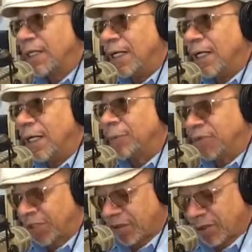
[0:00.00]

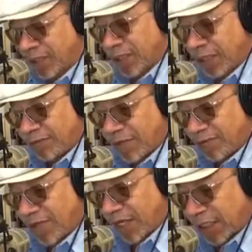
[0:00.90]
Particularly if, in
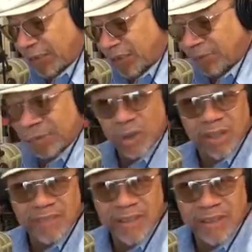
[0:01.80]
fact, he was a member
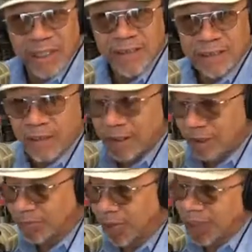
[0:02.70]
of a gun club,
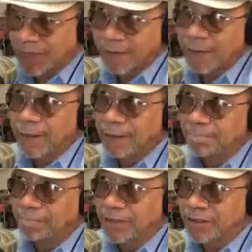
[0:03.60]
like,
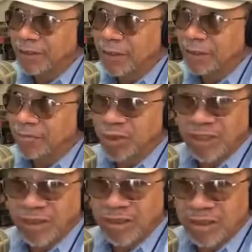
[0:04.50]
let's see,
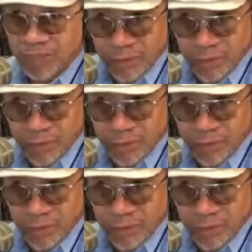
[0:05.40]
Deacons for